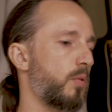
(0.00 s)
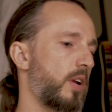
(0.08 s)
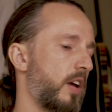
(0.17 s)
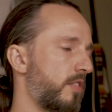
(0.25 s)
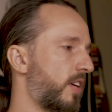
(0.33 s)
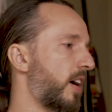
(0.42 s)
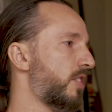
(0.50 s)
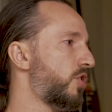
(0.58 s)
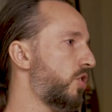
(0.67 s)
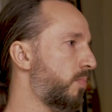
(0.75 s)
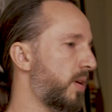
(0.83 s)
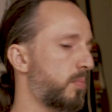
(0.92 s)
Well, now you've got
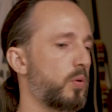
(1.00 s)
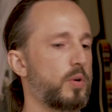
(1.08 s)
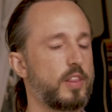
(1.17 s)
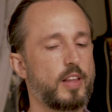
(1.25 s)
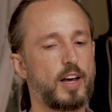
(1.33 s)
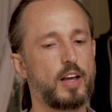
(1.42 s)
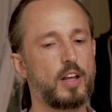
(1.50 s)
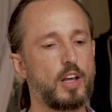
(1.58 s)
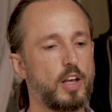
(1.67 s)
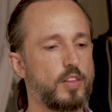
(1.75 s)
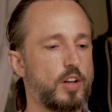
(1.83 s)
two people with that. Mm-hmm.